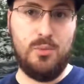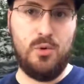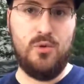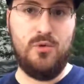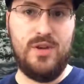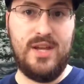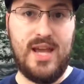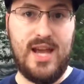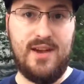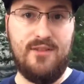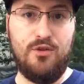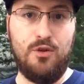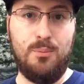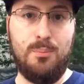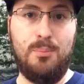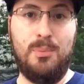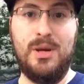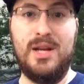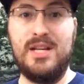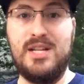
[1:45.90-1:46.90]
movie ever,
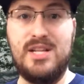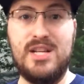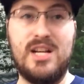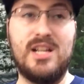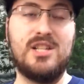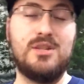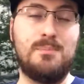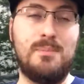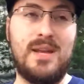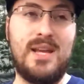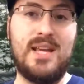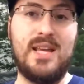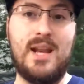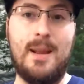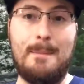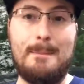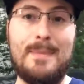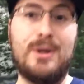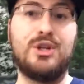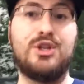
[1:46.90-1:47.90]
but it does make it
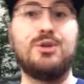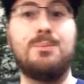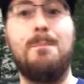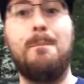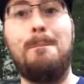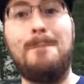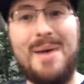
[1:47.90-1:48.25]
a much